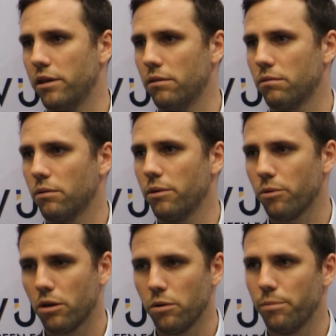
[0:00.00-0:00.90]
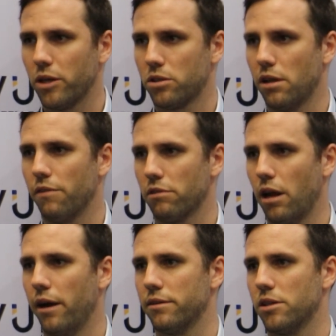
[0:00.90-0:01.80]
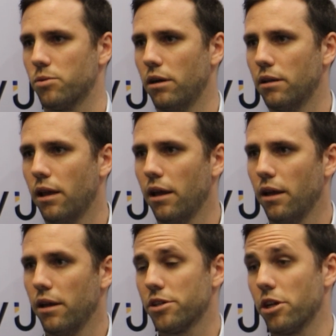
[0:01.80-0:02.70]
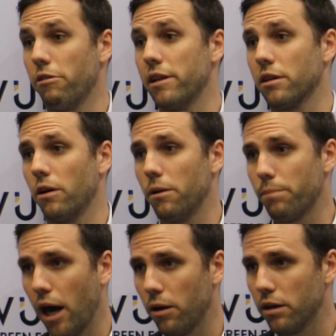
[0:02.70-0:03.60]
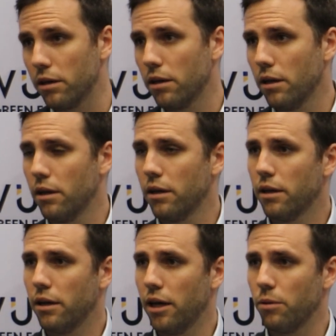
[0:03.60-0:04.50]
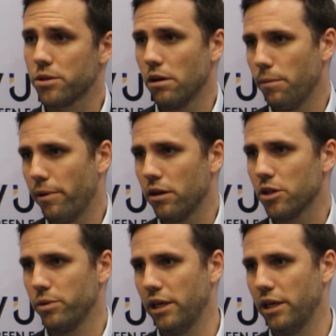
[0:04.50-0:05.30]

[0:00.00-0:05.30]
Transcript: We will be self-reliant as well, generating our own power with solar panels.